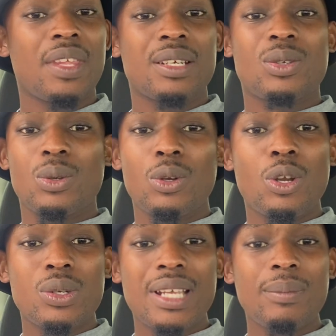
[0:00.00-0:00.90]
so you
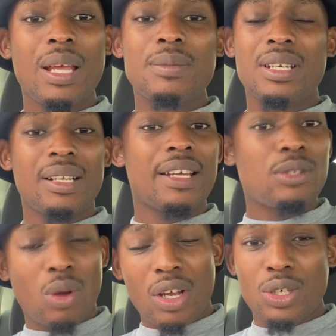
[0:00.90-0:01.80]
know sometimes the girl has
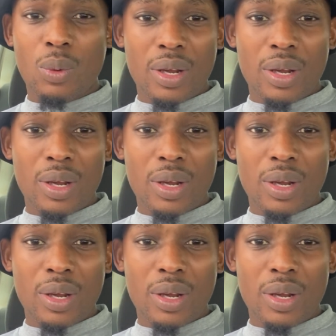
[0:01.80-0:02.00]
to ask you